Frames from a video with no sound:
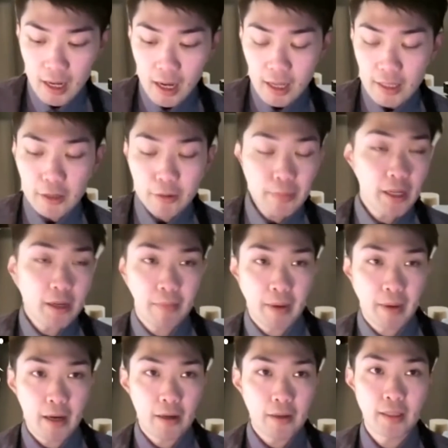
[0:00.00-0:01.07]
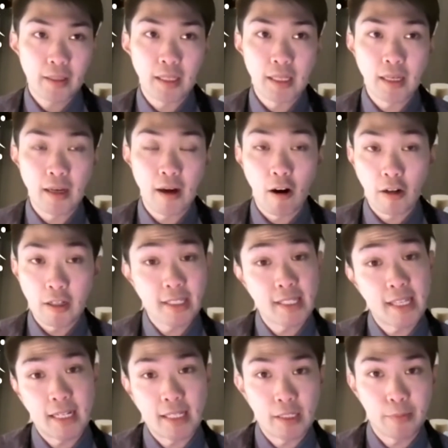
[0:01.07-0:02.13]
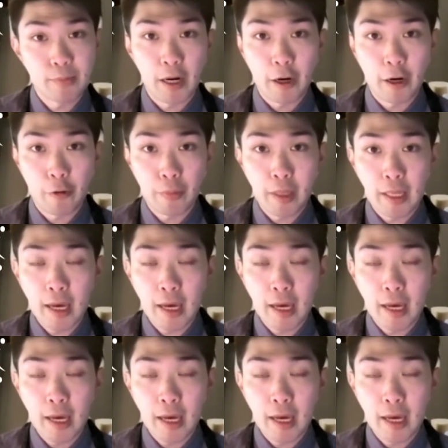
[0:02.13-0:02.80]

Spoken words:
A little bit about the artists that inspire me.